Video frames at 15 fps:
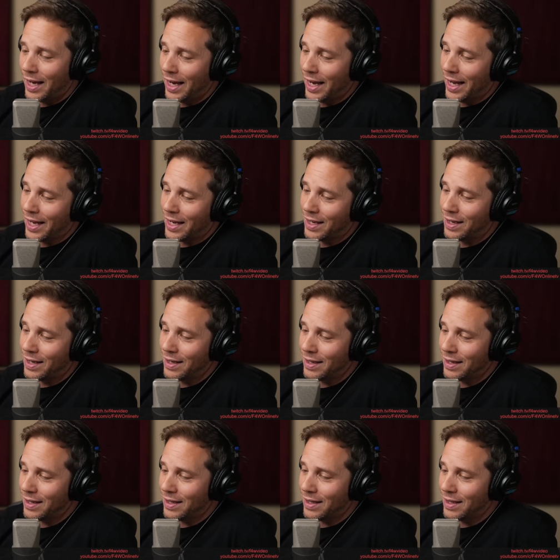And
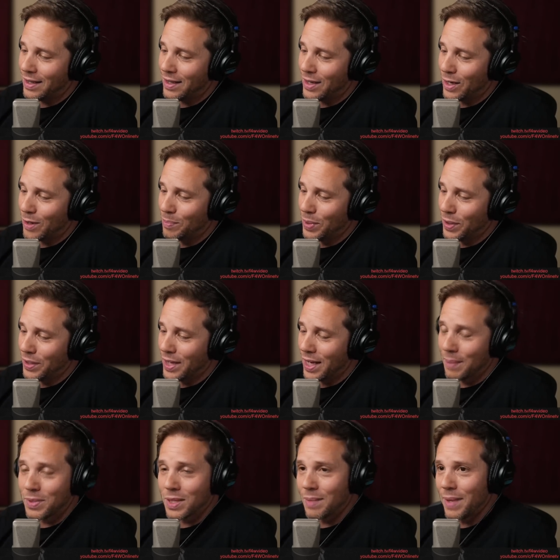they're
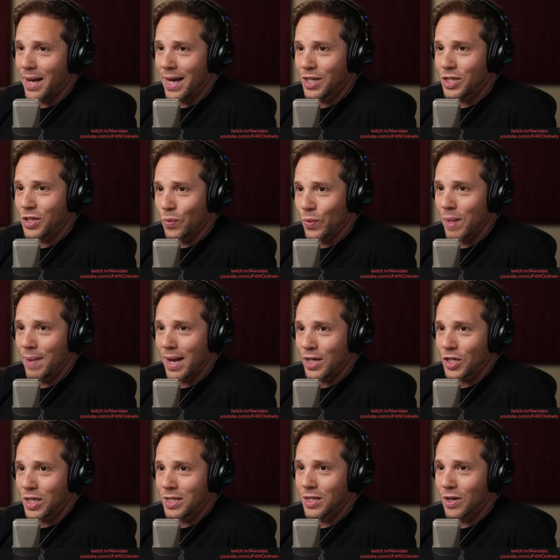building up to the match. The
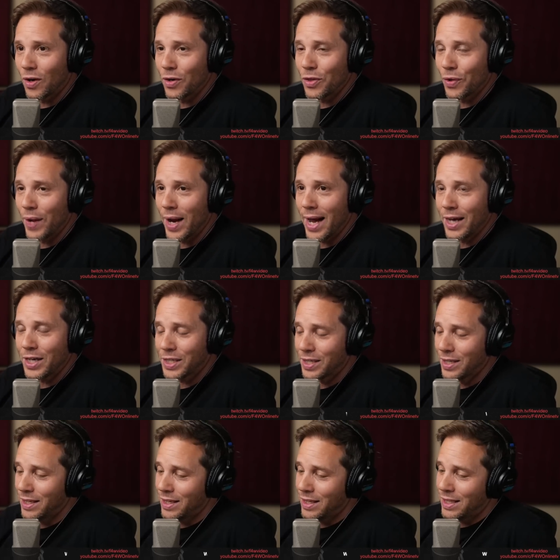rematch is at Arthur
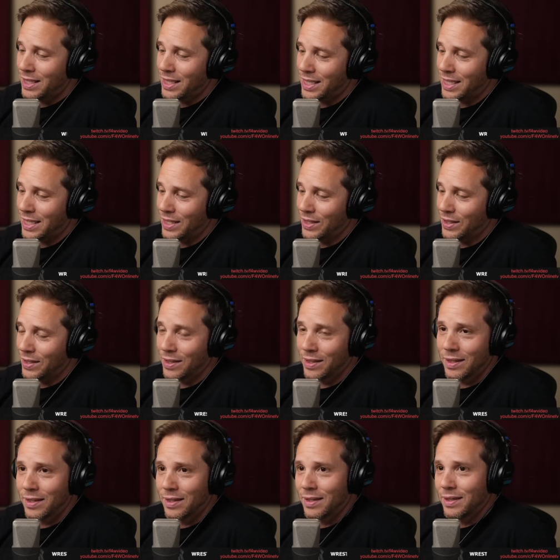Ashe.
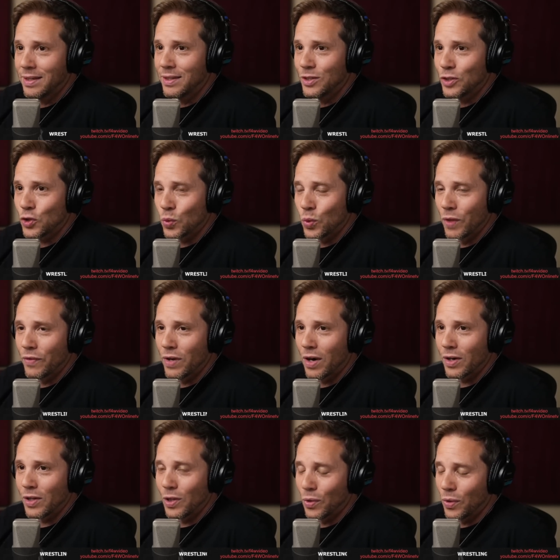Heel, Swerve in
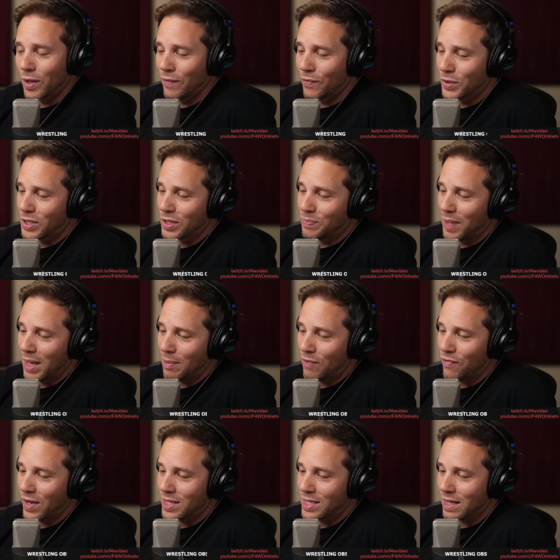Our Glory versus
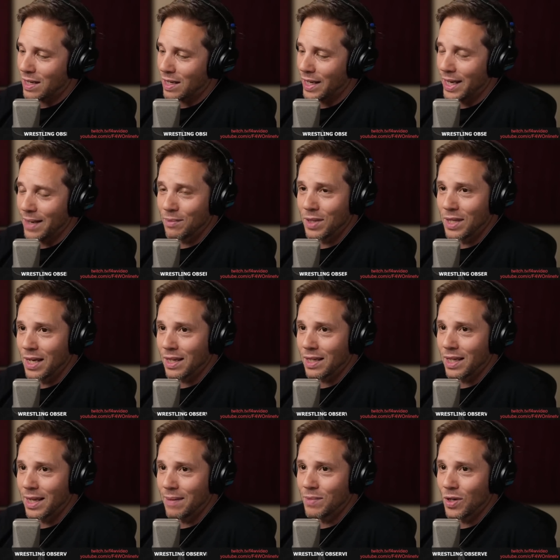Babyface Acclaimed in the
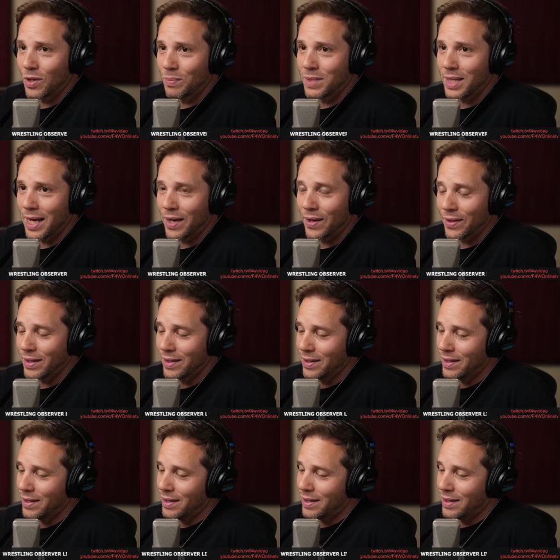Acclaimed hometown.